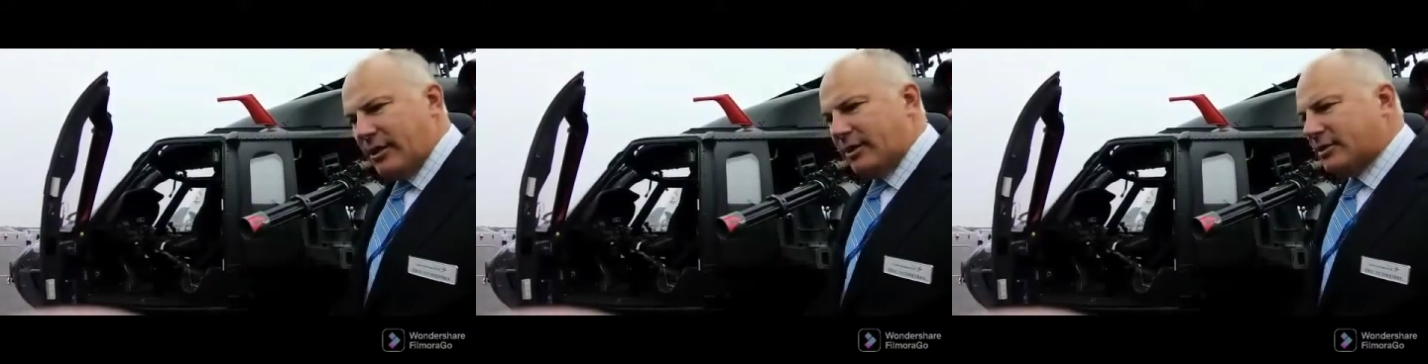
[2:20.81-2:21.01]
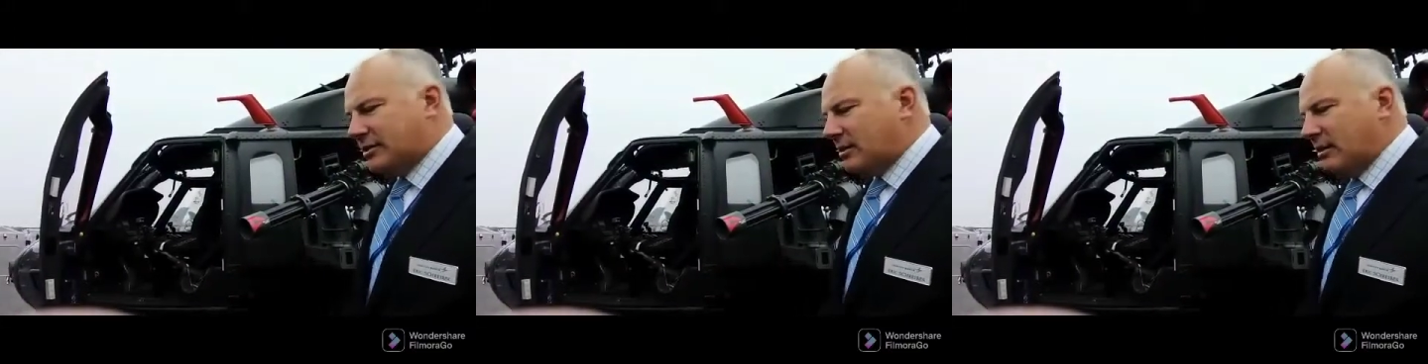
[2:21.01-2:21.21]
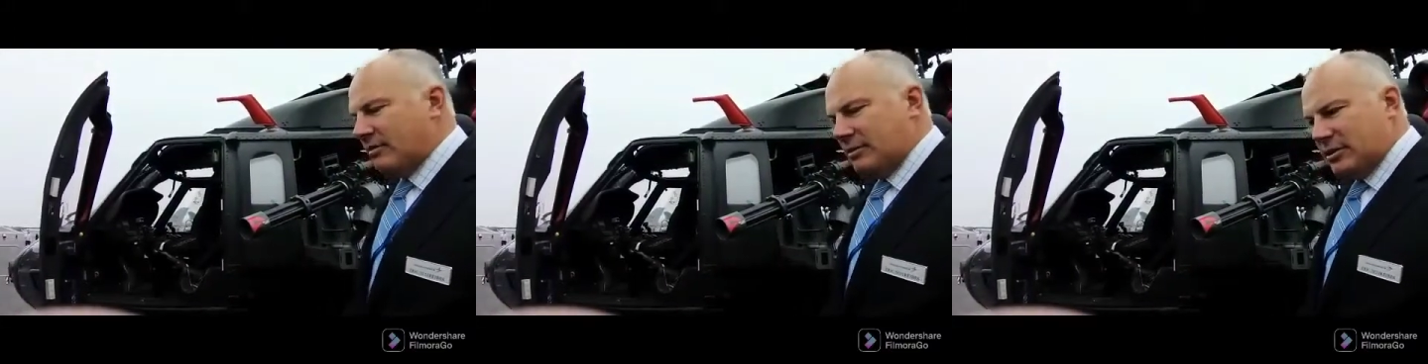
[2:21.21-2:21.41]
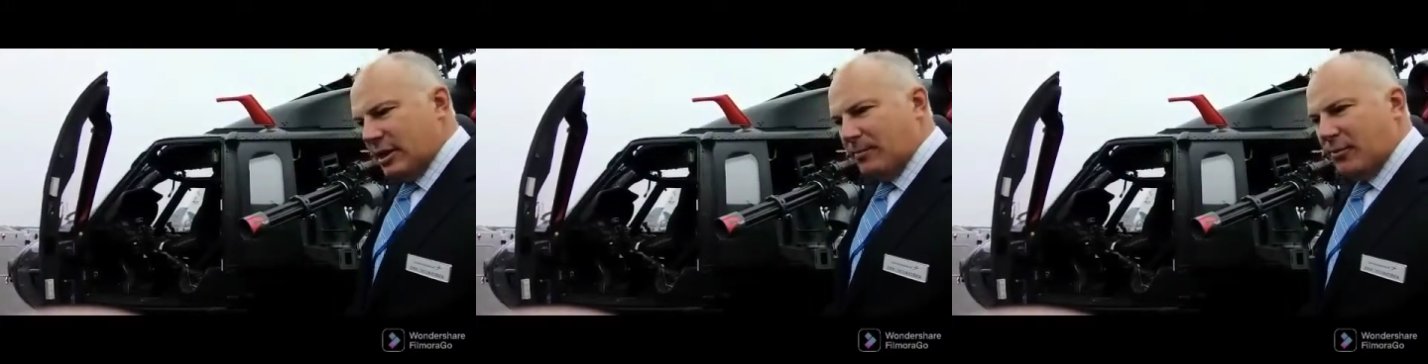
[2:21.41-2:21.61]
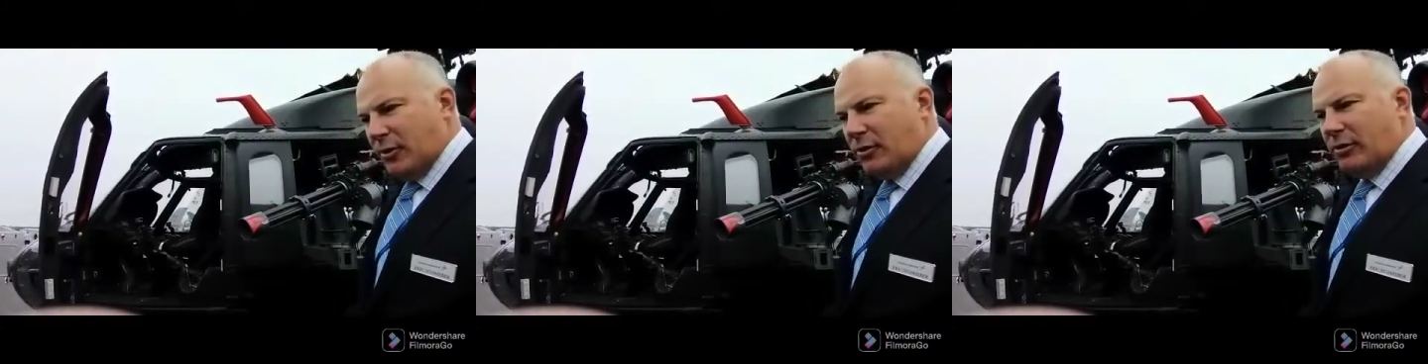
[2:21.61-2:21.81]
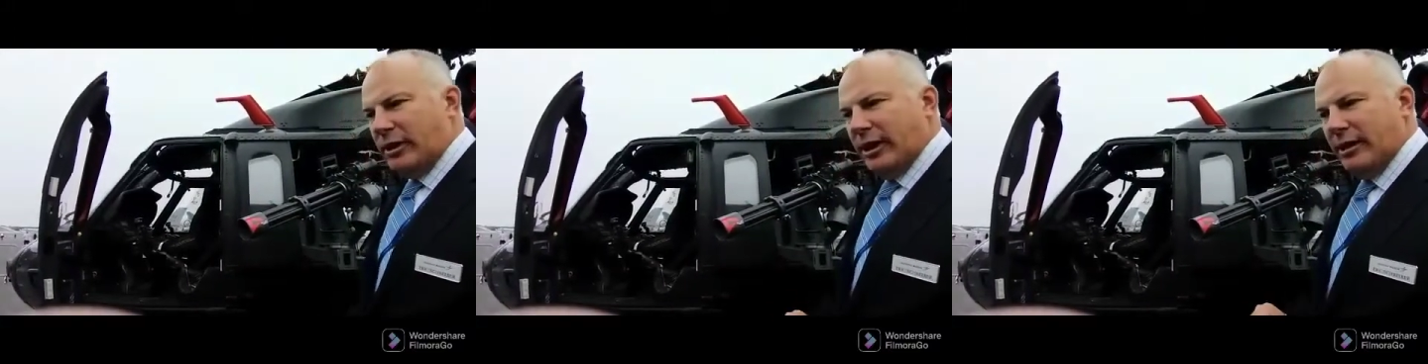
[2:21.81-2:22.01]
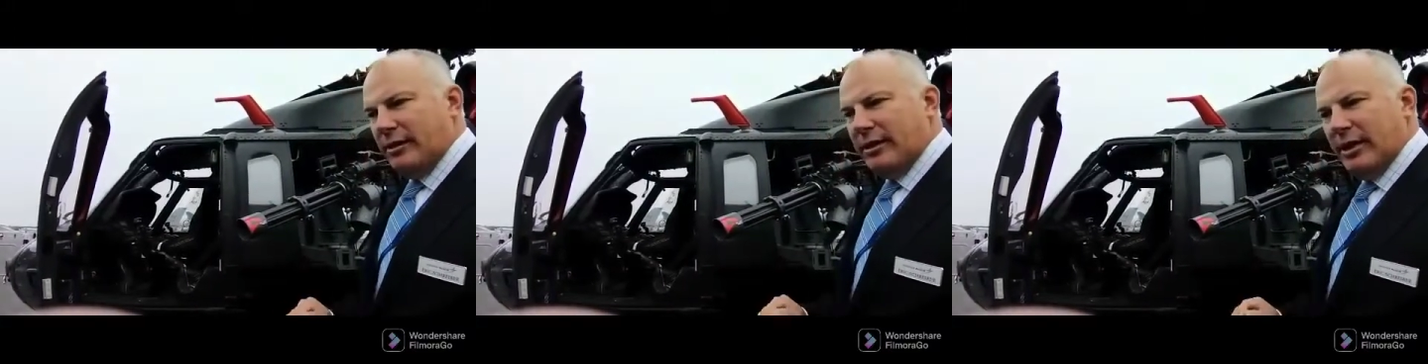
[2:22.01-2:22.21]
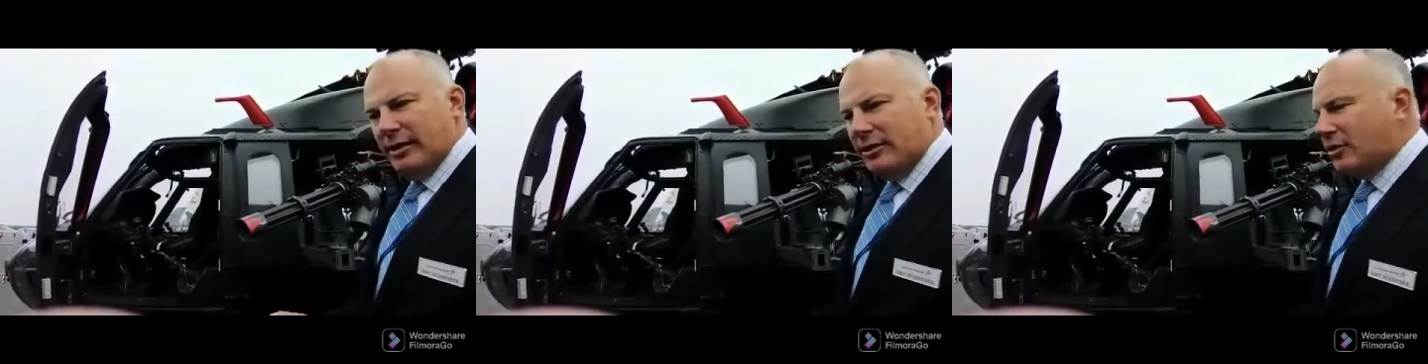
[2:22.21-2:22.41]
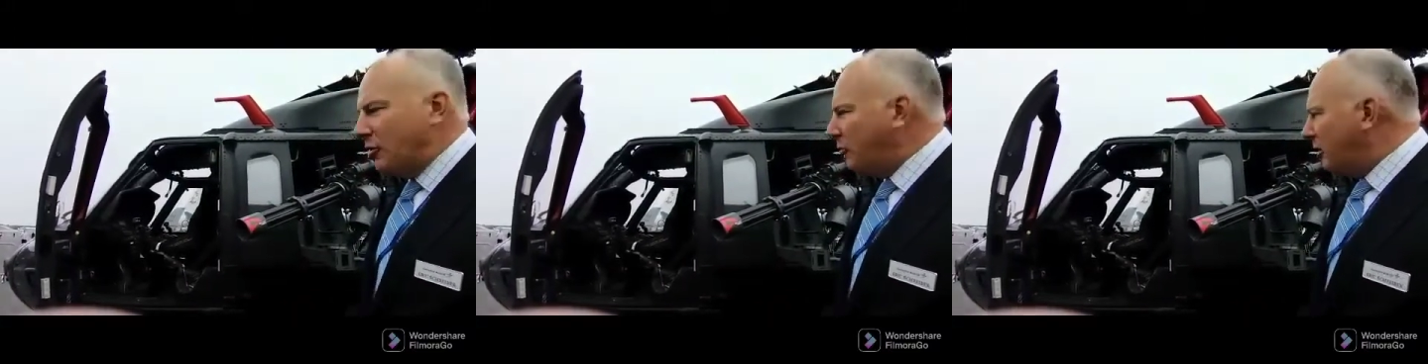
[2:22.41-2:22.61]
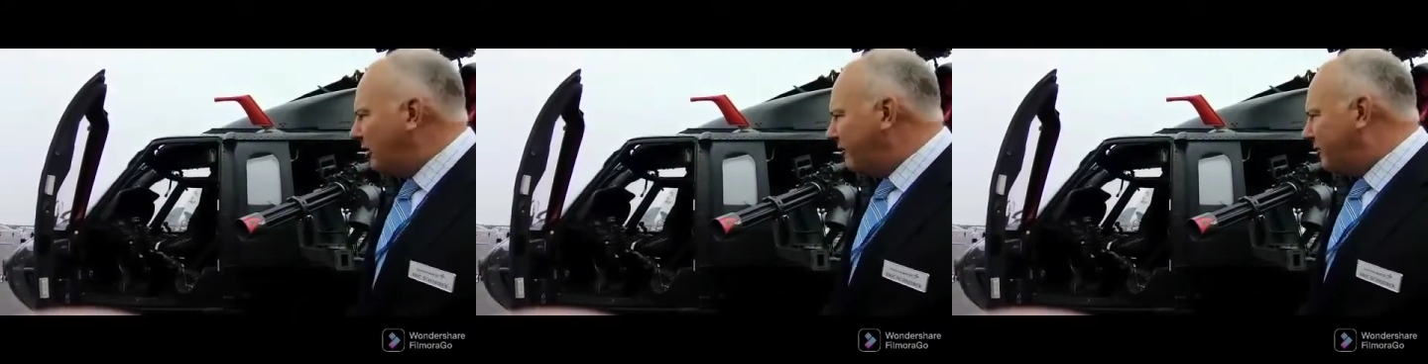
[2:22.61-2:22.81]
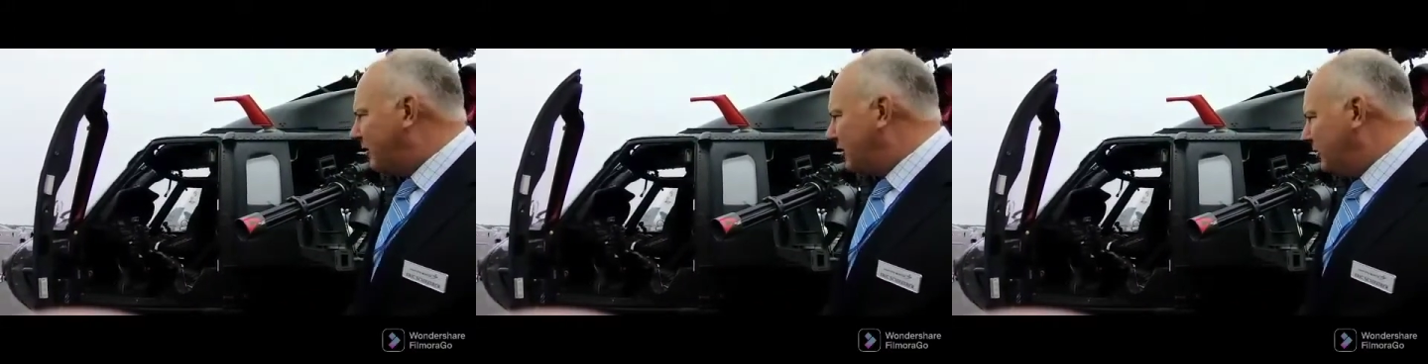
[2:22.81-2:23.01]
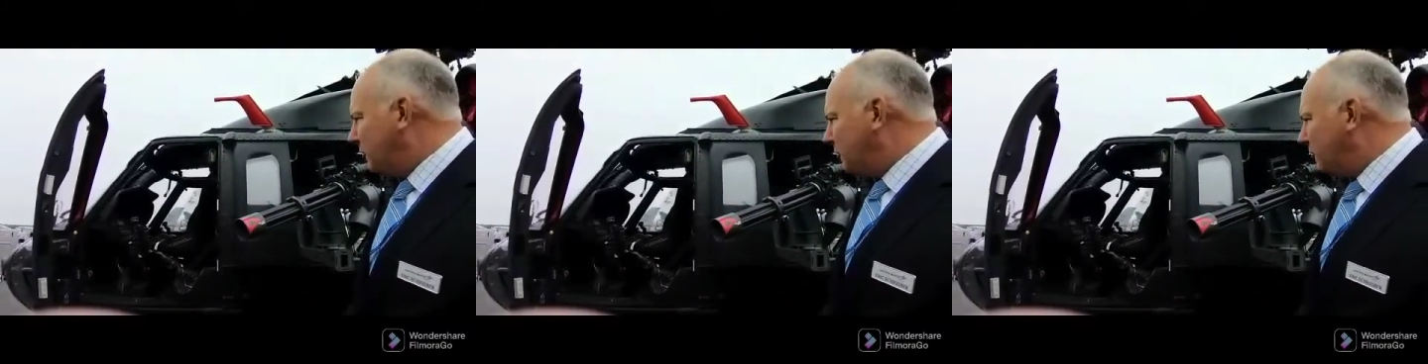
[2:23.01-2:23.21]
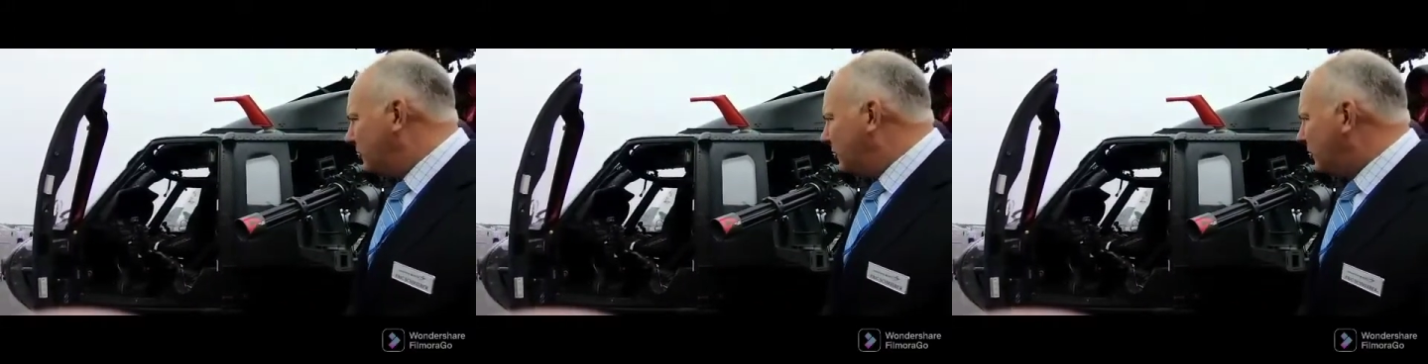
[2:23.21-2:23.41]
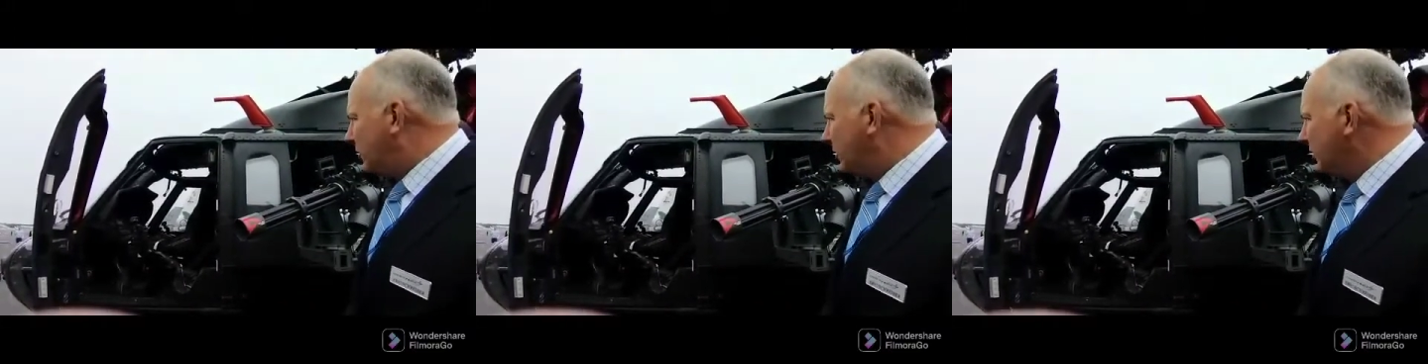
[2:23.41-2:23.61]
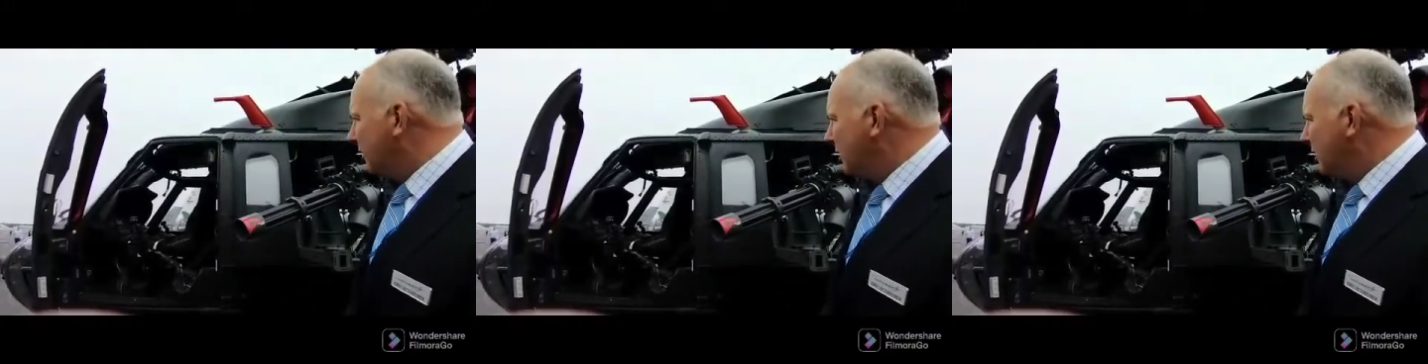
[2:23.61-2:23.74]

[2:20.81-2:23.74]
It's simple and intuitive to use.